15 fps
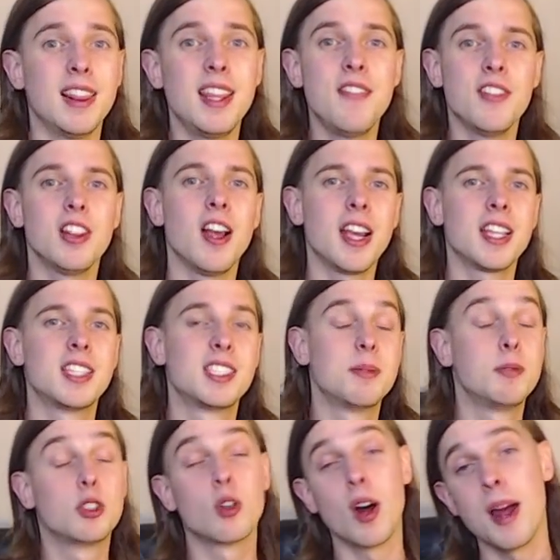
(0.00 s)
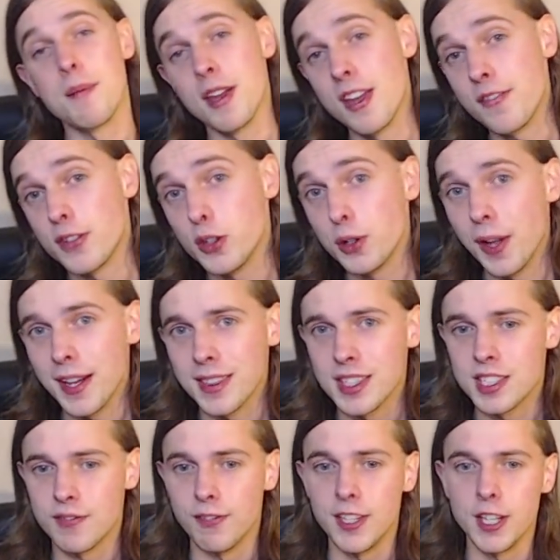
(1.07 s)
leave a like and subscribe if you like
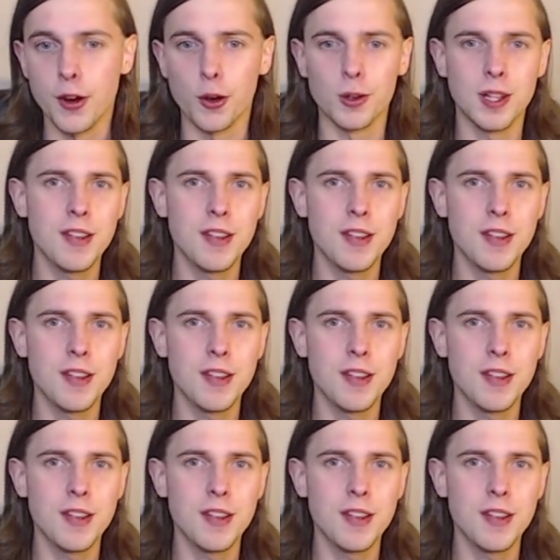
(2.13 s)
this video.